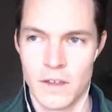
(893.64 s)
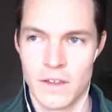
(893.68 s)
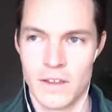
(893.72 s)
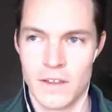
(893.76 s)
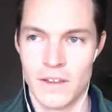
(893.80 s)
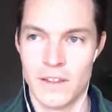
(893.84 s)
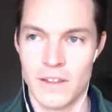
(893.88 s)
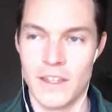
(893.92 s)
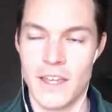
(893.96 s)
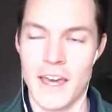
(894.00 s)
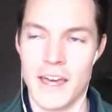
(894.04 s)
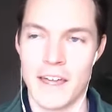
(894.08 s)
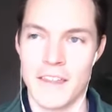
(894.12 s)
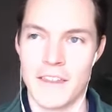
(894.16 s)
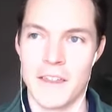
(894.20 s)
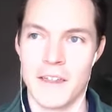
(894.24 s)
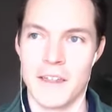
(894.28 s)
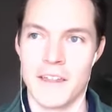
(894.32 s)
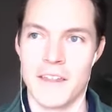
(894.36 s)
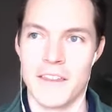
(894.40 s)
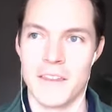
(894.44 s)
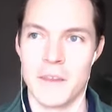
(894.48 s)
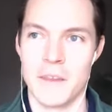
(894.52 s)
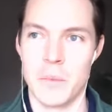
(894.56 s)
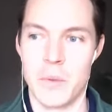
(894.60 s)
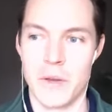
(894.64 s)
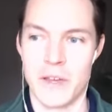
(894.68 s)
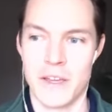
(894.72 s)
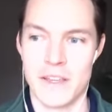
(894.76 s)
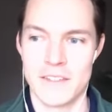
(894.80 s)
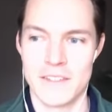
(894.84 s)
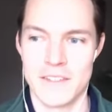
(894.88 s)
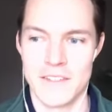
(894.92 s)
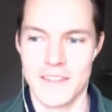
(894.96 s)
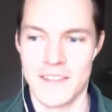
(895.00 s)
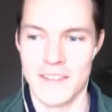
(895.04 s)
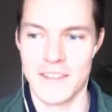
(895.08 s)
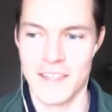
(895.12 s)
Yeah, the the
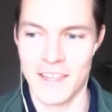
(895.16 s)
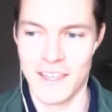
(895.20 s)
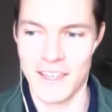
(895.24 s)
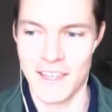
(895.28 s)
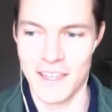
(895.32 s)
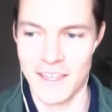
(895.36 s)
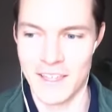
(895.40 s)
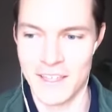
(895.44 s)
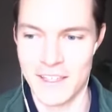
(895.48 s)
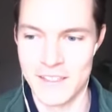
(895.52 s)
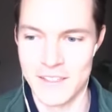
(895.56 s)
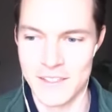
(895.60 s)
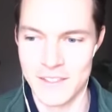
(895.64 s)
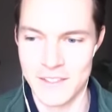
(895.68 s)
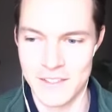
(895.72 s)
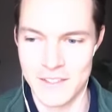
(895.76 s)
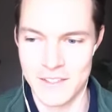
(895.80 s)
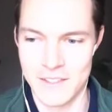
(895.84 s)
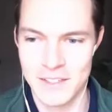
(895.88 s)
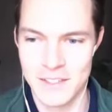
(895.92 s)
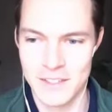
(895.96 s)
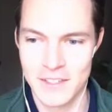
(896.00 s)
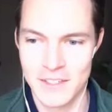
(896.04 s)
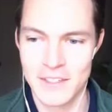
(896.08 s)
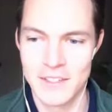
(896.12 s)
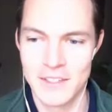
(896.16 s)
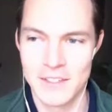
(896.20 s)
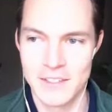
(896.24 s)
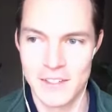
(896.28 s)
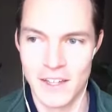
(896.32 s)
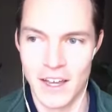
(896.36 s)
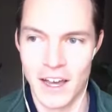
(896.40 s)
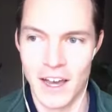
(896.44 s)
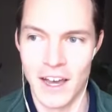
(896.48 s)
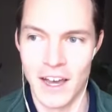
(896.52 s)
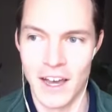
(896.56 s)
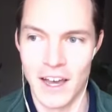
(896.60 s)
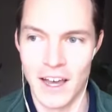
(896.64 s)
biggest thing is
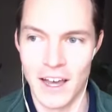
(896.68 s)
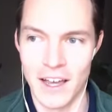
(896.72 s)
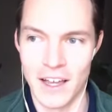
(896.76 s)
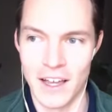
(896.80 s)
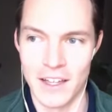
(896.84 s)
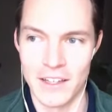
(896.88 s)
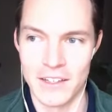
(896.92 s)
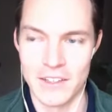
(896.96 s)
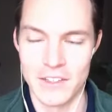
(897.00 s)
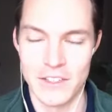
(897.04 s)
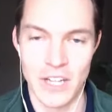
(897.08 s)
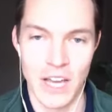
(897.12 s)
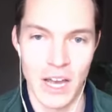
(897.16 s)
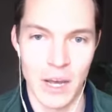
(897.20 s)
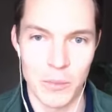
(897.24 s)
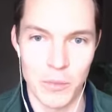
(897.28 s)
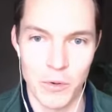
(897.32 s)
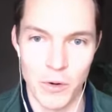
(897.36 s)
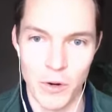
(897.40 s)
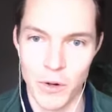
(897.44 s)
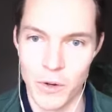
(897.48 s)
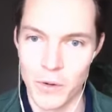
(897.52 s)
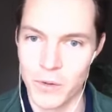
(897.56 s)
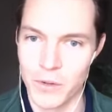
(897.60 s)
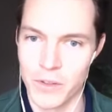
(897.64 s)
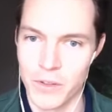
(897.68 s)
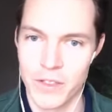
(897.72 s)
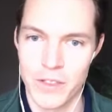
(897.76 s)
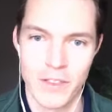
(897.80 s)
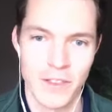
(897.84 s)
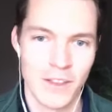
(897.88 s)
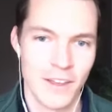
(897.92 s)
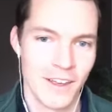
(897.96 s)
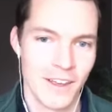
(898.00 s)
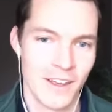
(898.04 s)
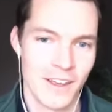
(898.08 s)
uh, job growth.